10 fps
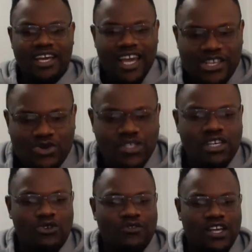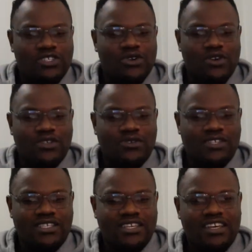exhaustion of natural
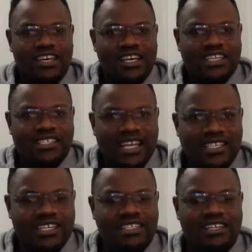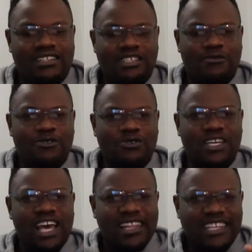resources, succession dispute. You
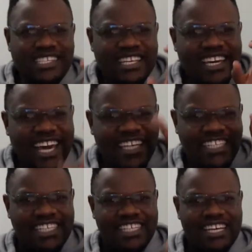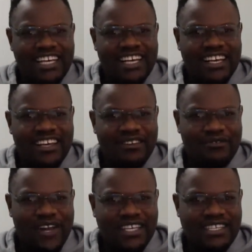see, these catchy
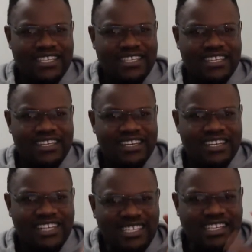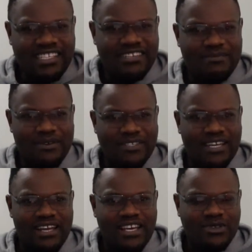phrases. Just as simple as
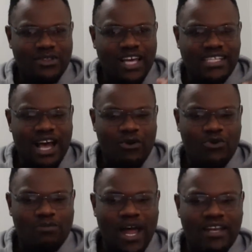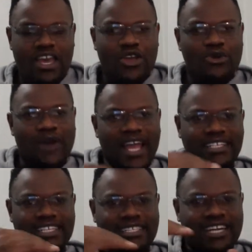that. So that's how you plan. You
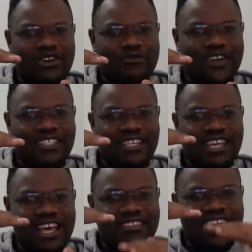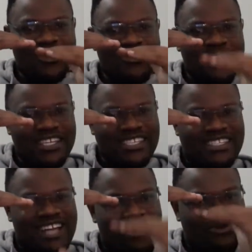write internal factors, then you
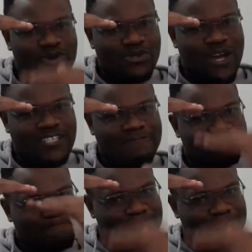list down those what?